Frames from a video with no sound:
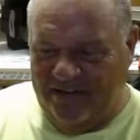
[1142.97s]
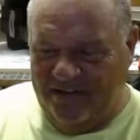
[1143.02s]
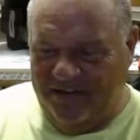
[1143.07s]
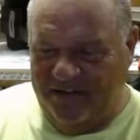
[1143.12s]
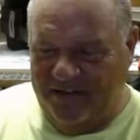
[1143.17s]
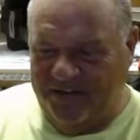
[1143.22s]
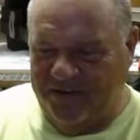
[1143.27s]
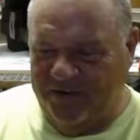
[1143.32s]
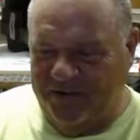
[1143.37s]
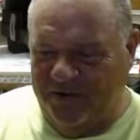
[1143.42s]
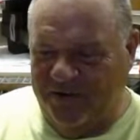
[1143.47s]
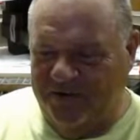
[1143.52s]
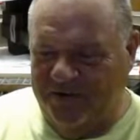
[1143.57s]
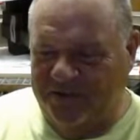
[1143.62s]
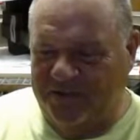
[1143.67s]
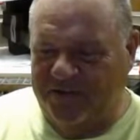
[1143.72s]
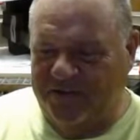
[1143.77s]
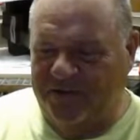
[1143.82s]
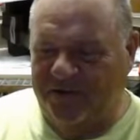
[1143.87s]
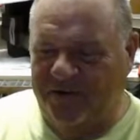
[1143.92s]
The drone
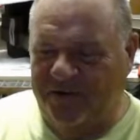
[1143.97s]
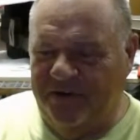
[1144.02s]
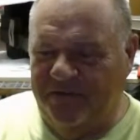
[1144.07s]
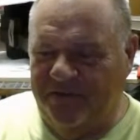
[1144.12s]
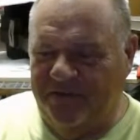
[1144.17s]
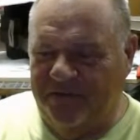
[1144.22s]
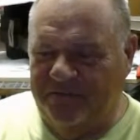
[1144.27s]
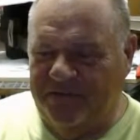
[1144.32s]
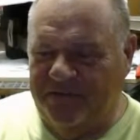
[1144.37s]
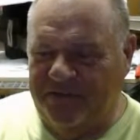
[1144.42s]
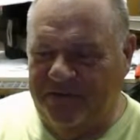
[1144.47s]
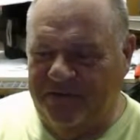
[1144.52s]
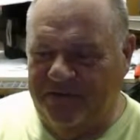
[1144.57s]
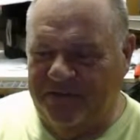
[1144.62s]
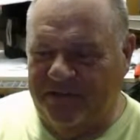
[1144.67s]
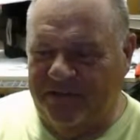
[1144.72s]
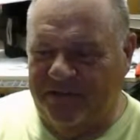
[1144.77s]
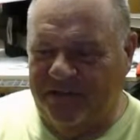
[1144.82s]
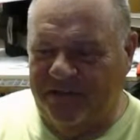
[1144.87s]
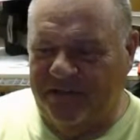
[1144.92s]
story from
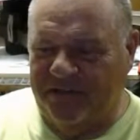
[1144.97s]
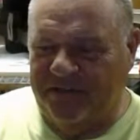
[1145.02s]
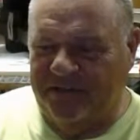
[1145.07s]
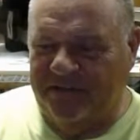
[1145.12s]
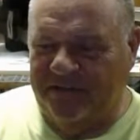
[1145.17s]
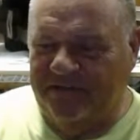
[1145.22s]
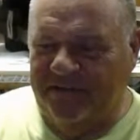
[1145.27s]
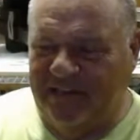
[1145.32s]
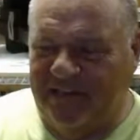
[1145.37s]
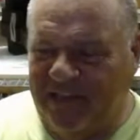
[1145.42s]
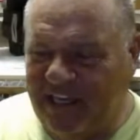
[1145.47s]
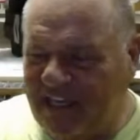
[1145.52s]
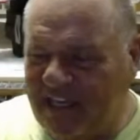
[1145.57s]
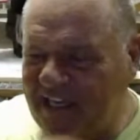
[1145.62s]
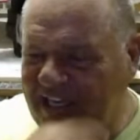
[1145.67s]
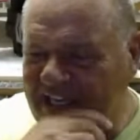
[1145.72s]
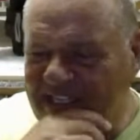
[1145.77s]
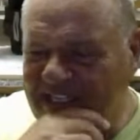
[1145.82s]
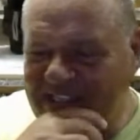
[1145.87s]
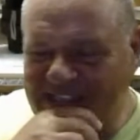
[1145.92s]
Tucson. No,
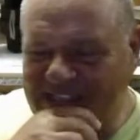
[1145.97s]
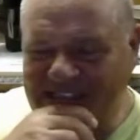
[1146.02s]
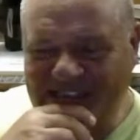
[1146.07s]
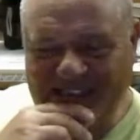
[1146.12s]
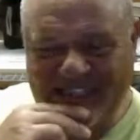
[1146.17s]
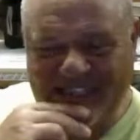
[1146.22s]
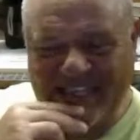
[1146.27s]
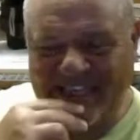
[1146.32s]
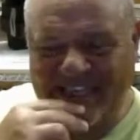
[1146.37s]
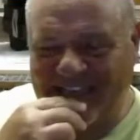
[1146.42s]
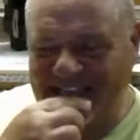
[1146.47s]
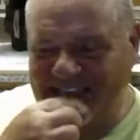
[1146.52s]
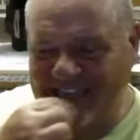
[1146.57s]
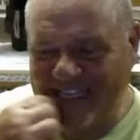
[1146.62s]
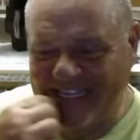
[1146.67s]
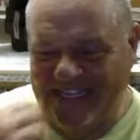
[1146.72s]
I didn't see that.